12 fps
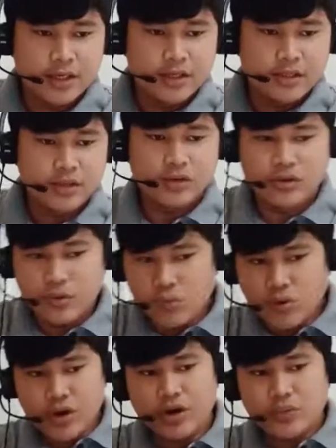So the
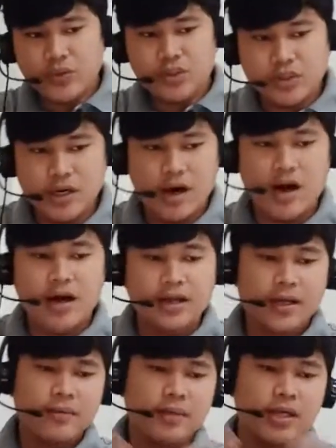Word was
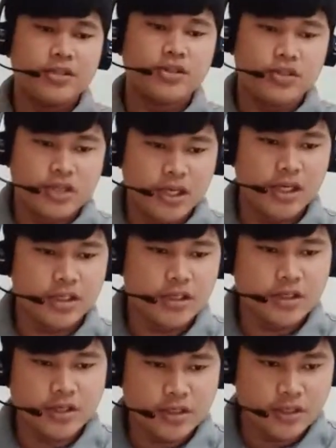God. It means
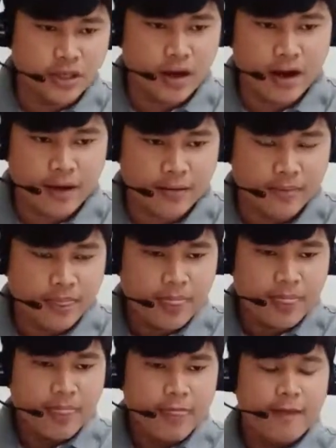Jesus is God.
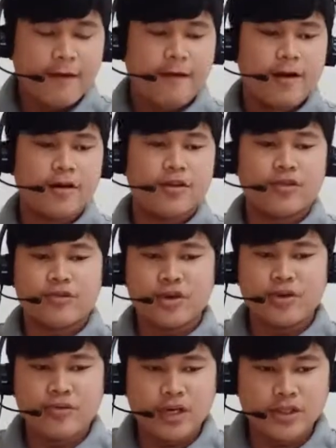Here are
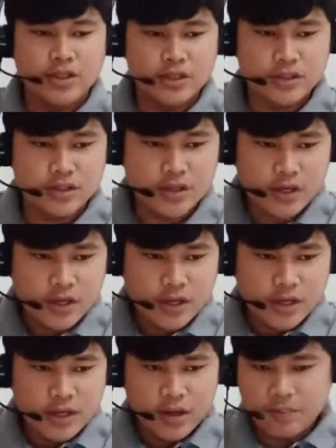three reasons.
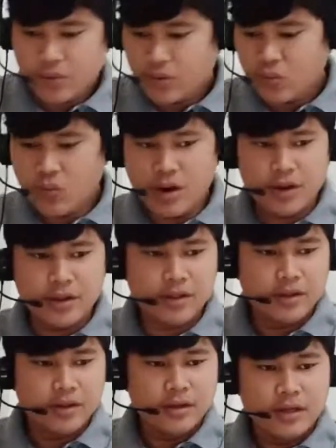Number
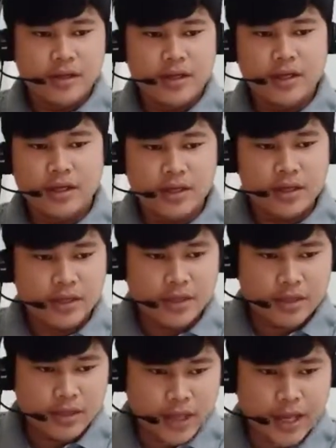one,
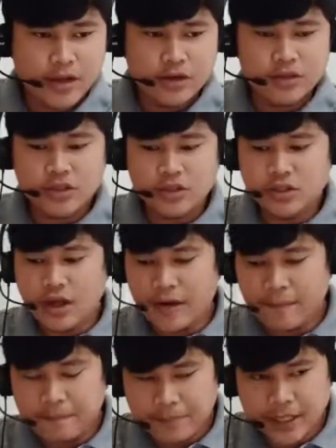Theos
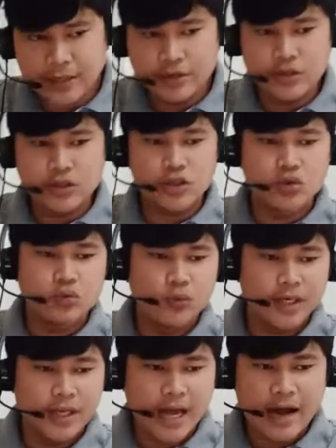appears
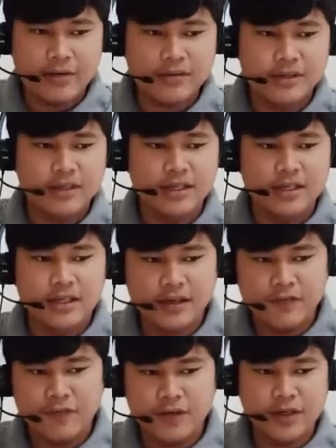without the
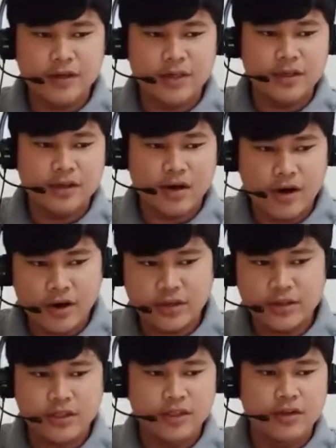definite
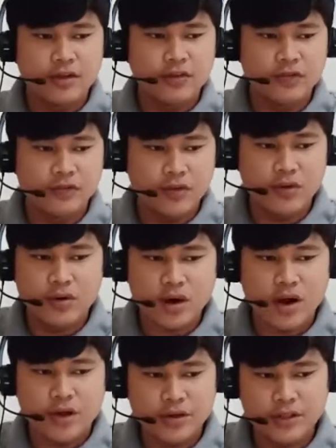article four
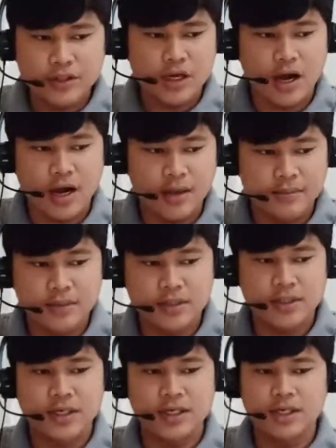other
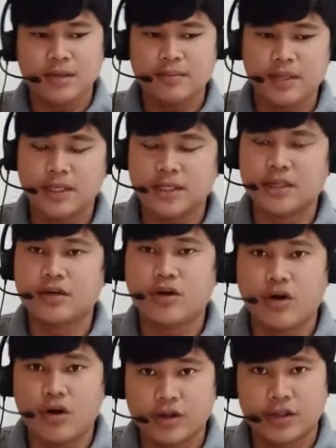times in the immediate
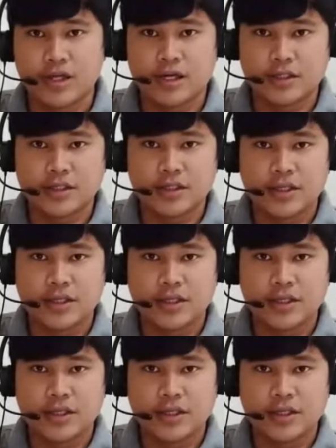context.